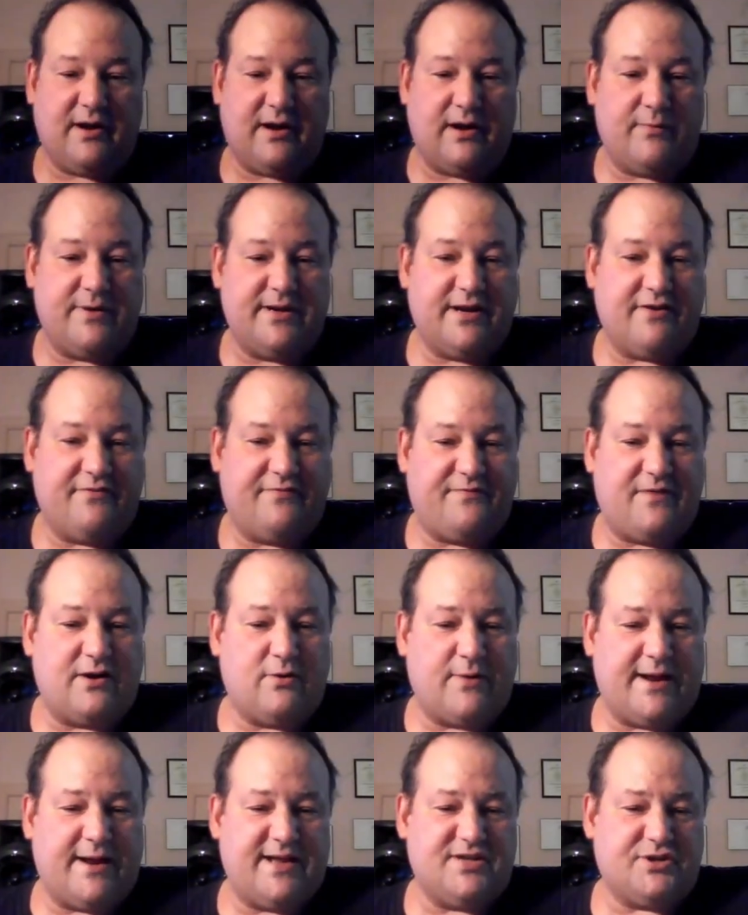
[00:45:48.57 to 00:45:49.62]
doing we did a
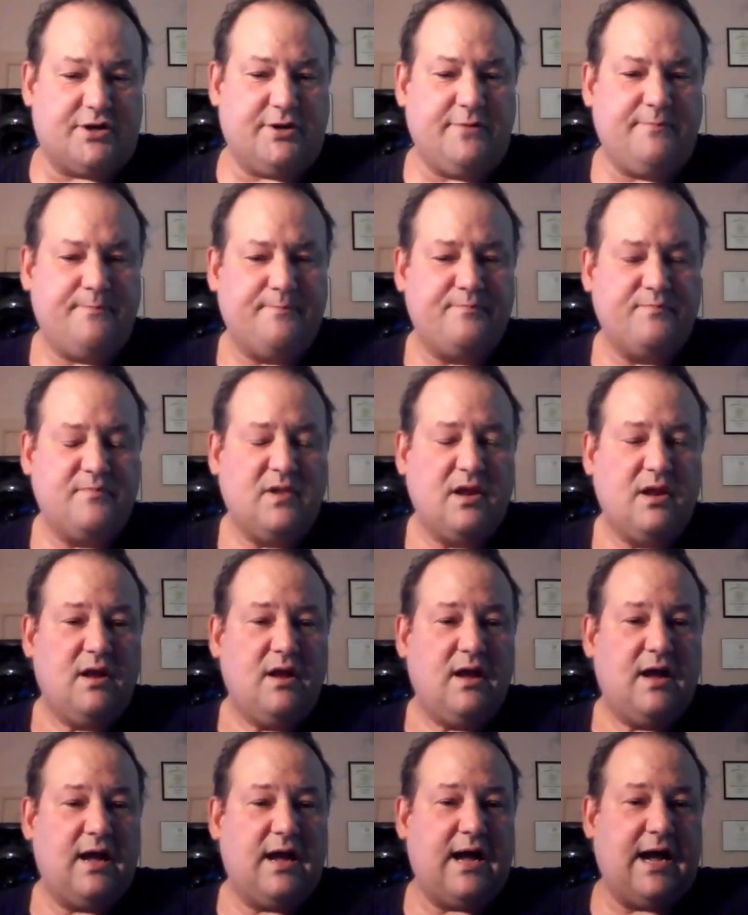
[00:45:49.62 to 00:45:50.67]
fundraiser
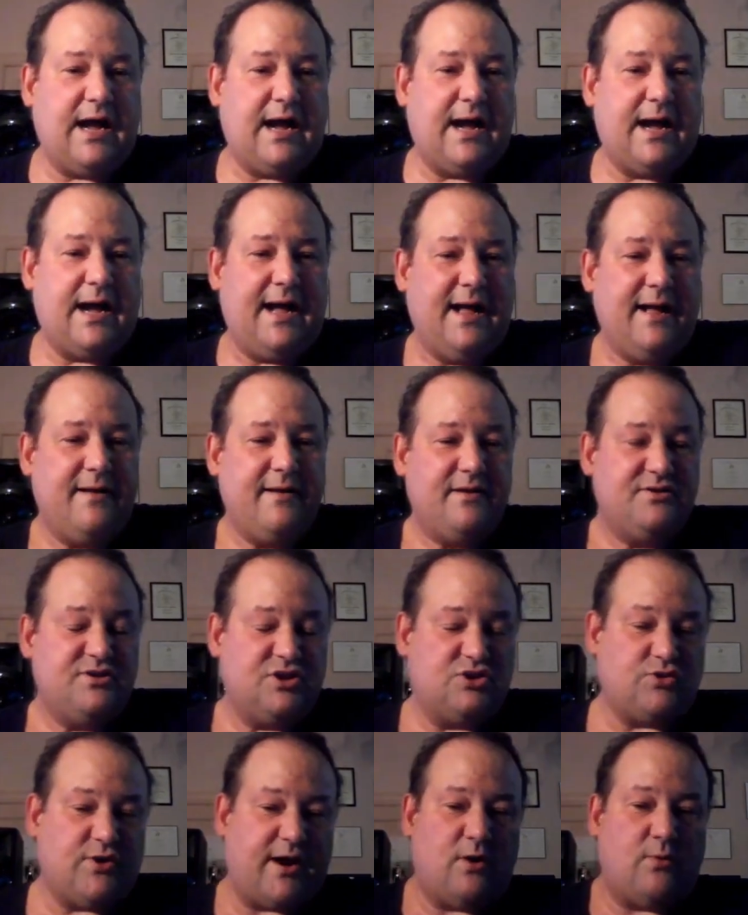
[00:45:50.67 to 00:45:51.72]

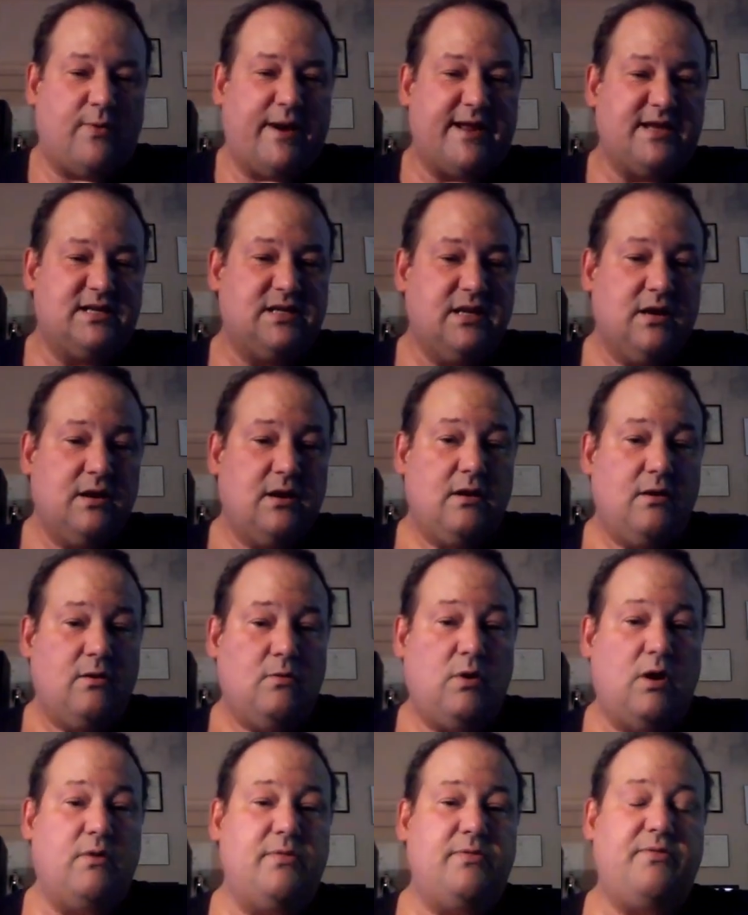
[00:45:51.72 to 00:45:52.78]
to try to raise,
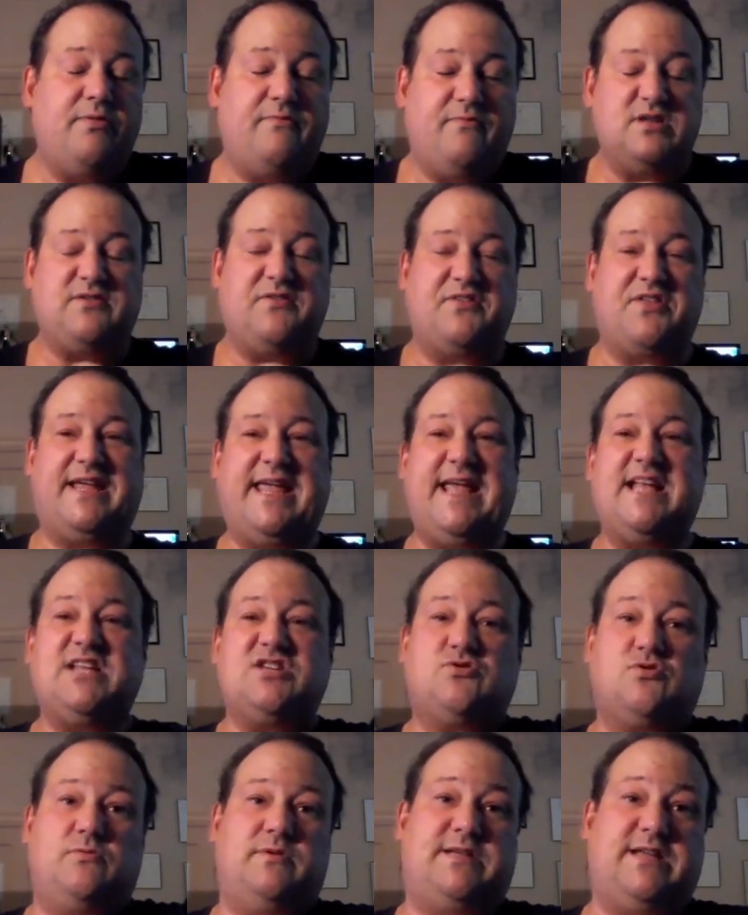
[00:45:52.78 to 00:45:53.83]
well, first of all, the
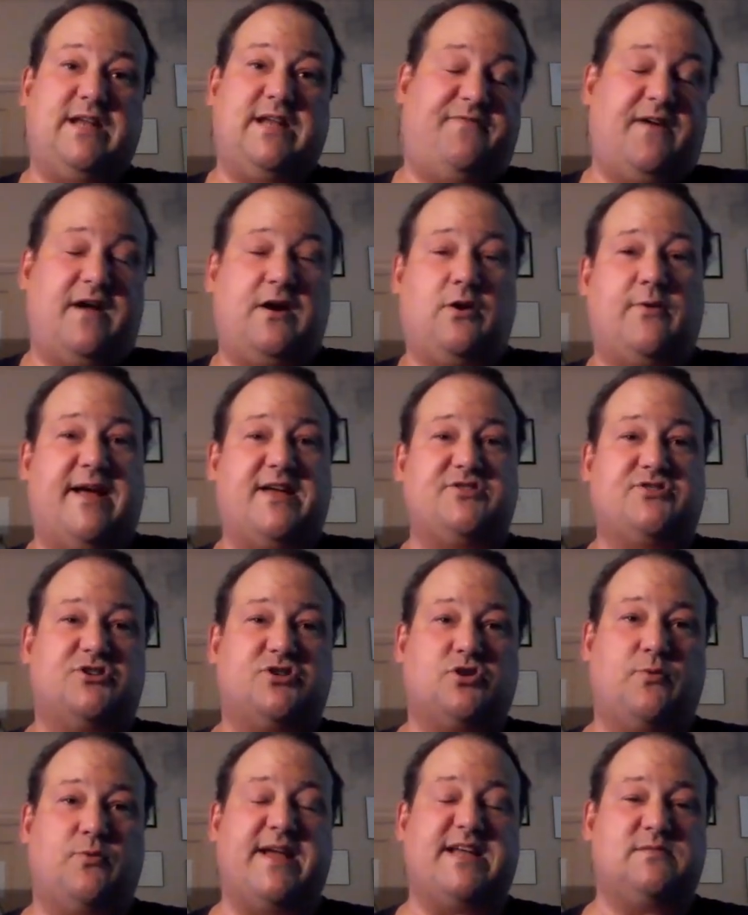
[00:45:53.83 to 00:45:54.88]
kids did a
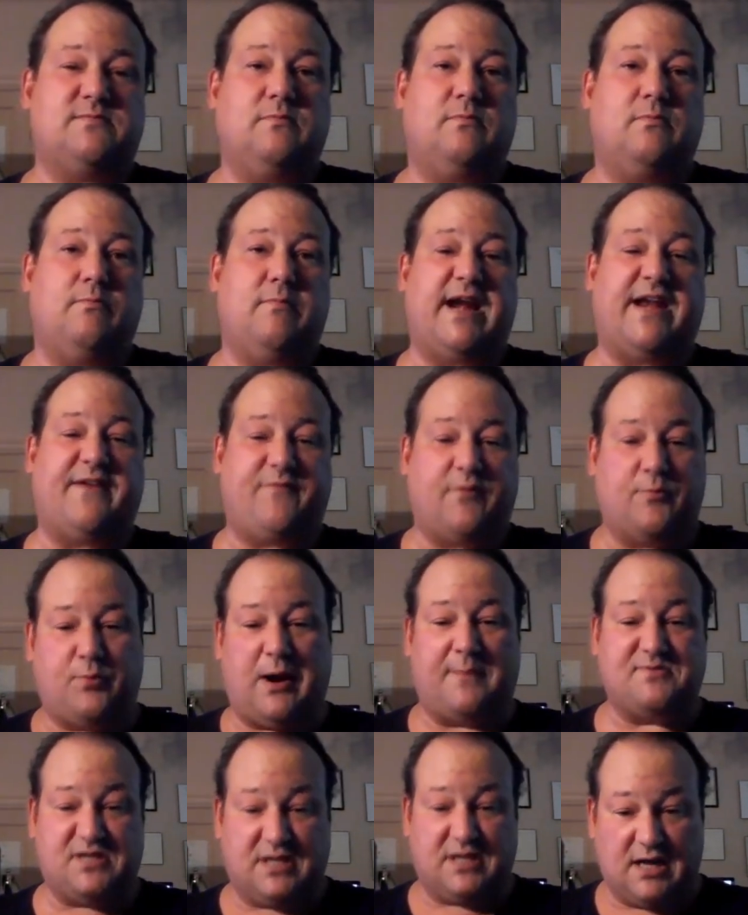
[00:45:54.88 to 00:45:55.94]
fundraiser to raise money for
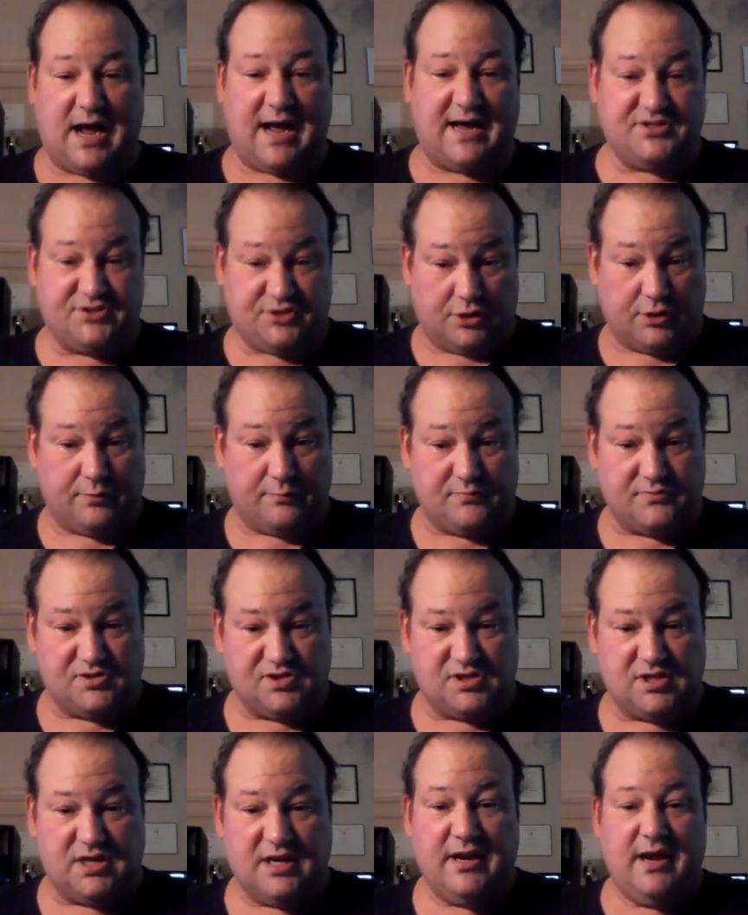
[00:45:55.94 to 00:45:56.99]
props and
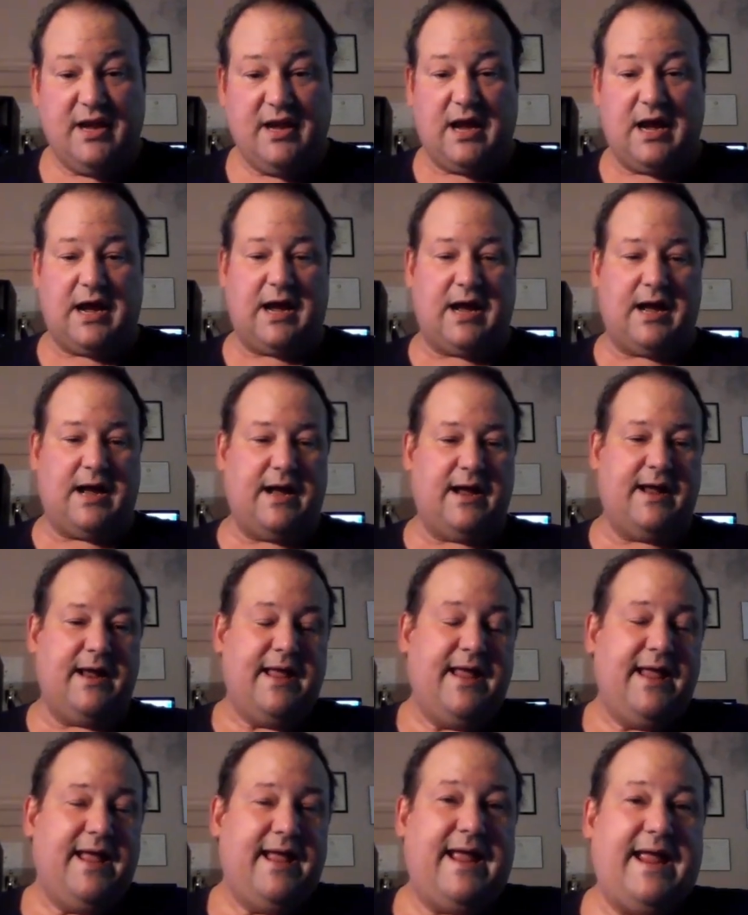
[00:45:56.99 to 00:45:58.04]
costumes,
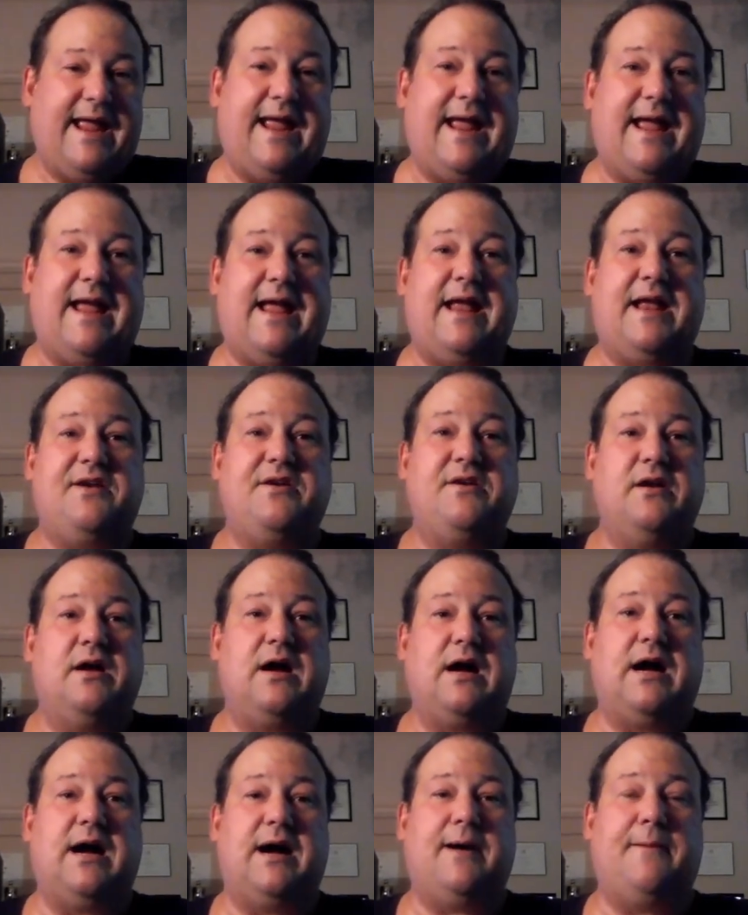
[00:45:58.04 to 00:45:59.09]

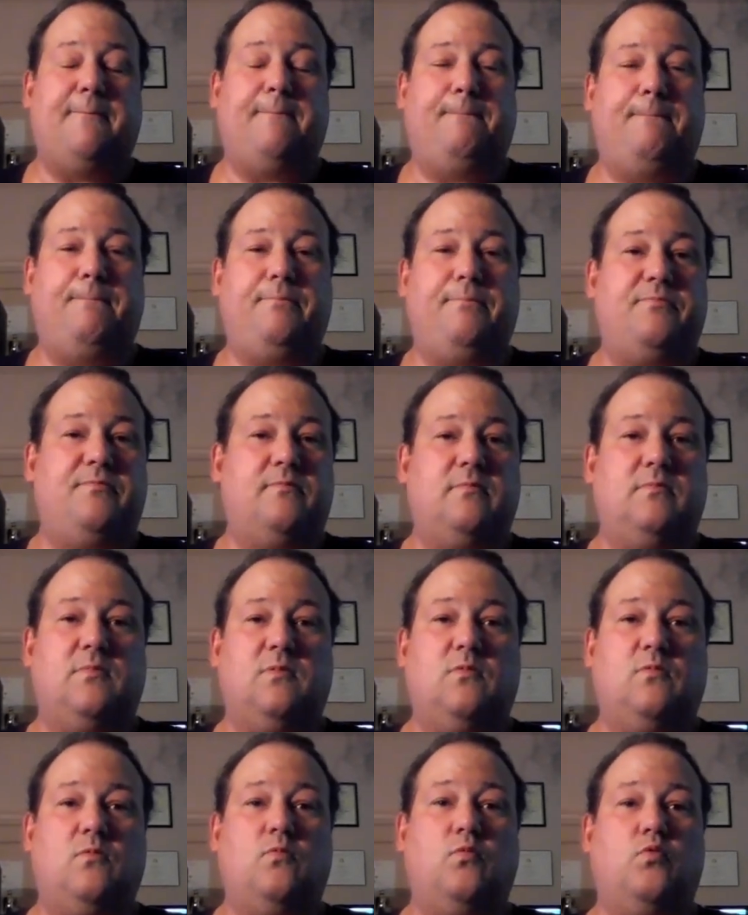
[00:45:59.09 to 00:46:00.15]
and
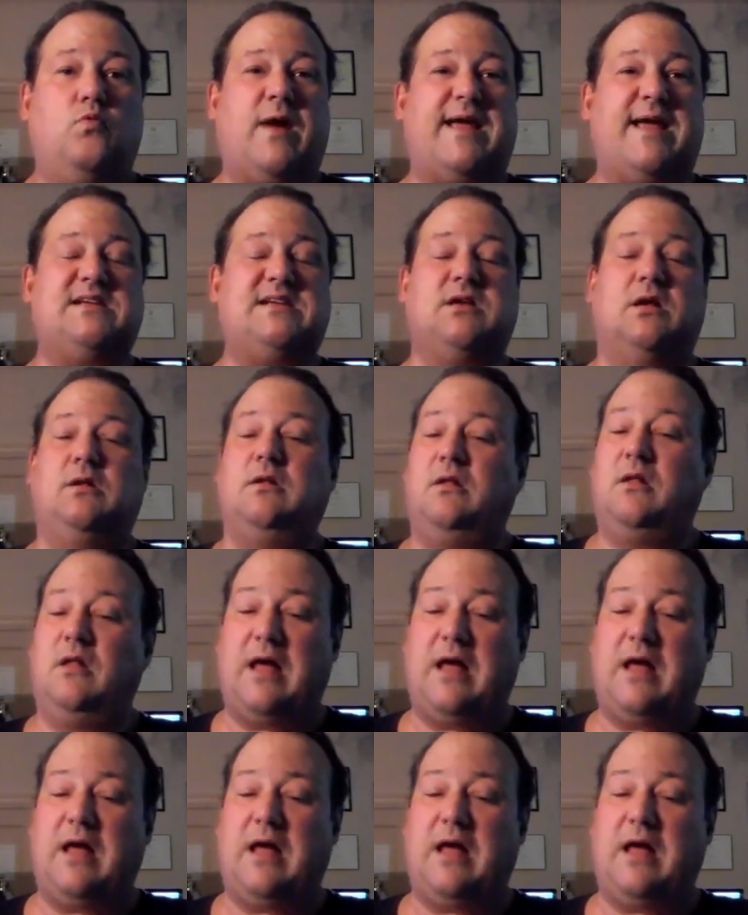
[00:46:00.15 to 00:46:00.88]
raised a